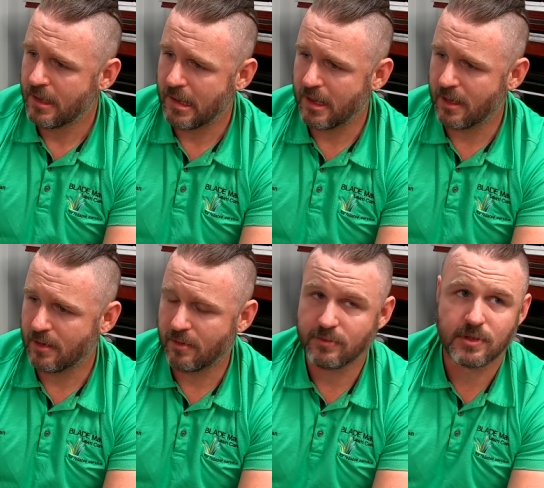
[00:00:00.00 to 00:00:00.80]

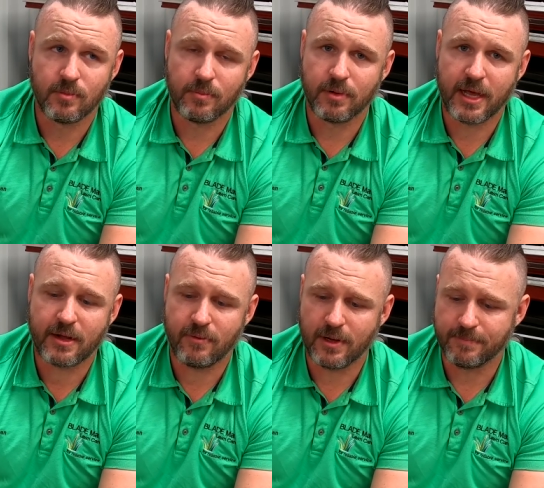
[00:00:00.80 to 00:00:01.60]
And obviously my
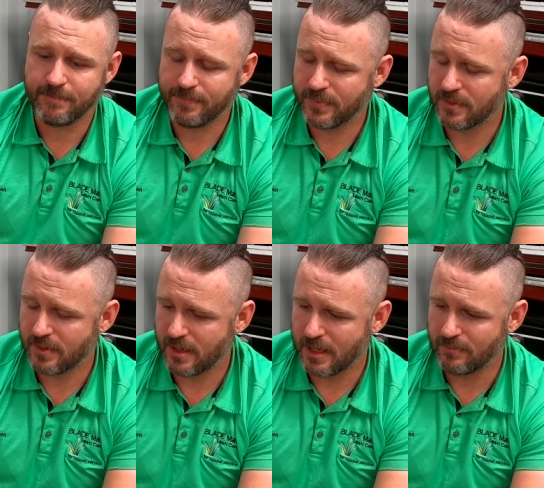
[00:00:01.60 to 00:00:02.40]
black one,
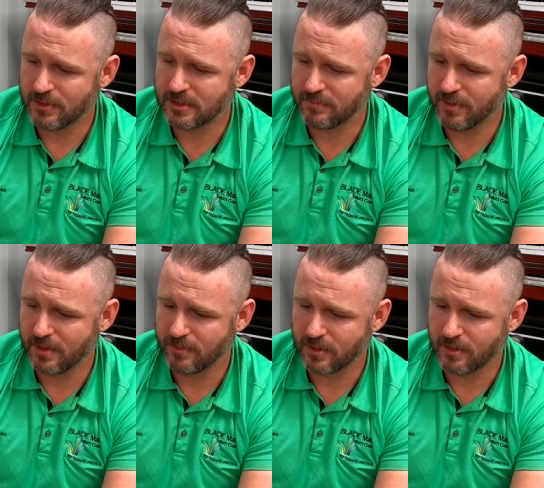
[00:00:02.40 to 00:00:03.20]
um, which some
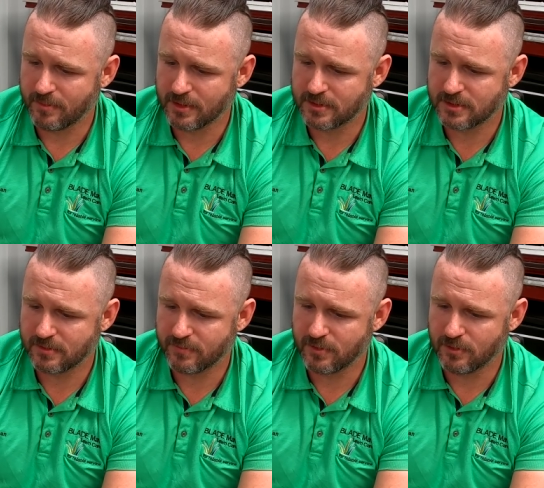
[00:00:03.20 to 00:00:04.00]
people in the comments
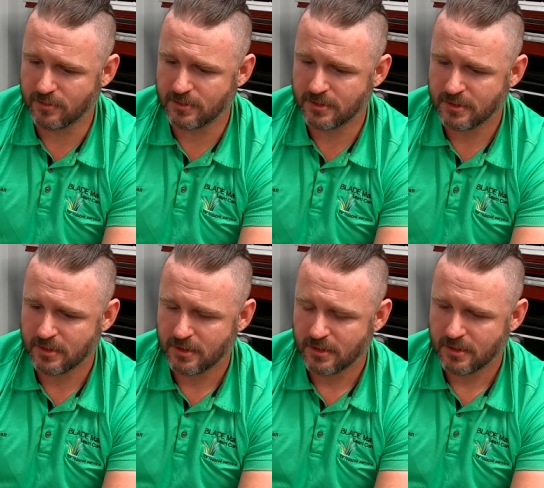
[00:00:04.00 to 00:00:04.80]
have called
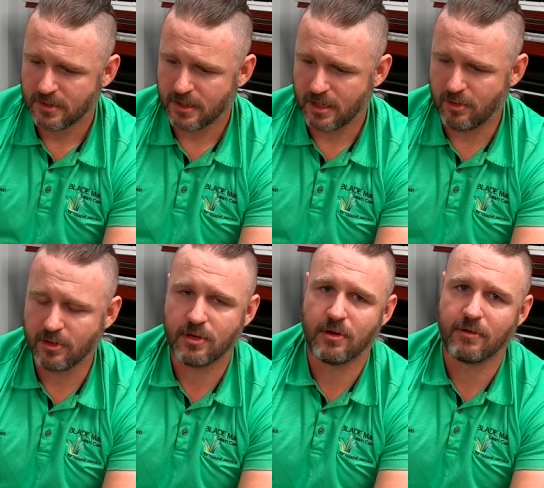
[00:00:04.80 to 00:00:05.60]
a
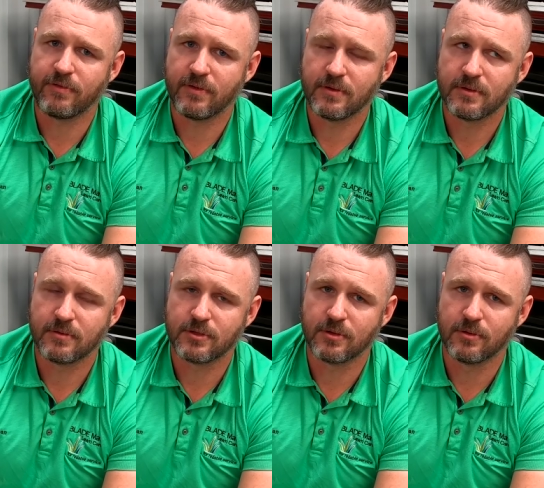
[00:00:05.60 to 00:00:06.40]
hot knife,
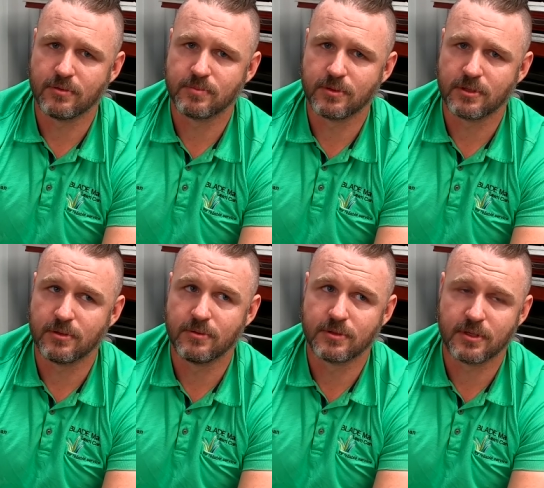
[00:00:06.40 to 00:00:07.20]
which I thought was pretty
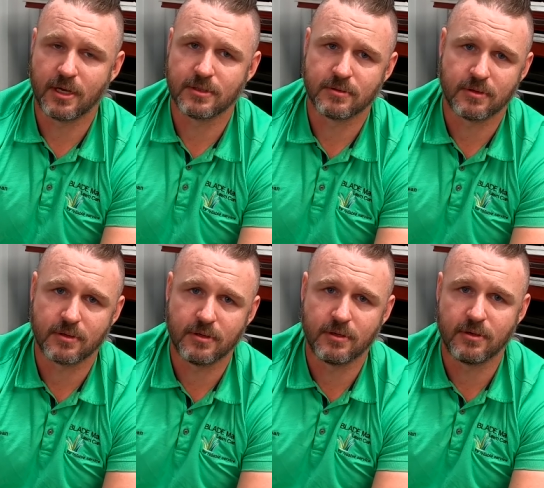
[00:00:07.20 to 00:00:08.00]
cool because it goes
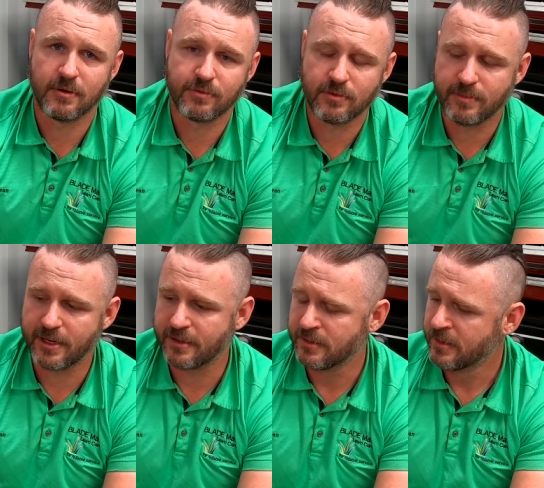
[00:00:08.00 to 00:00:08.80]
like a hot knife through
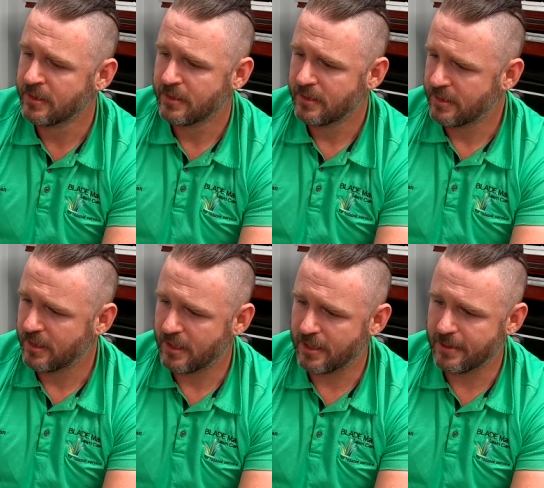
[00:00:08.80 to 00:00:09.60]
butter.
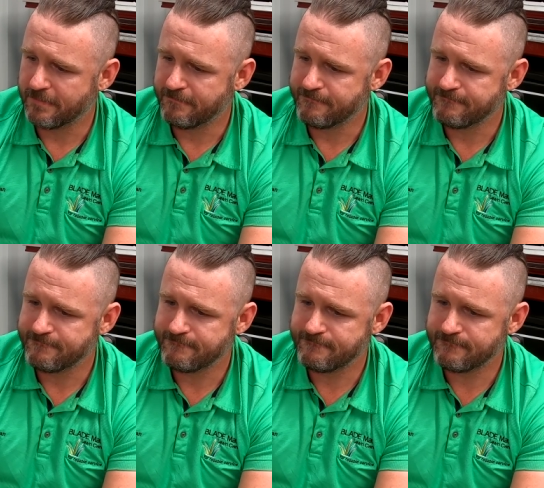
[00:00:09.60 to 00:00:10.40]
And
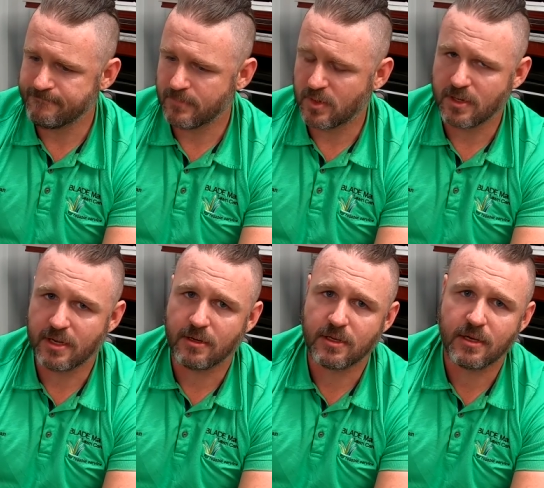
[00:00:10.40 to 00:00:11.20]
look, I
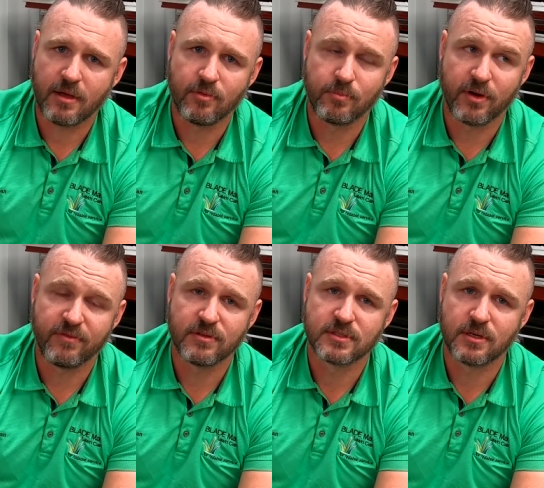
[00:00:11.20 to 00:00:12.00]
don't, I don't have a
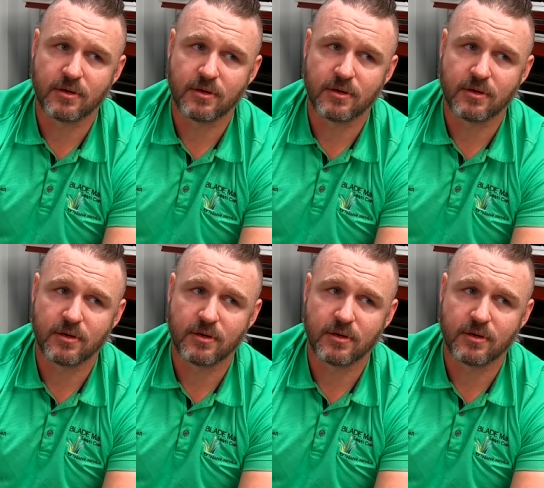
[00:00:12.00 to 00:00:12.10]
preference.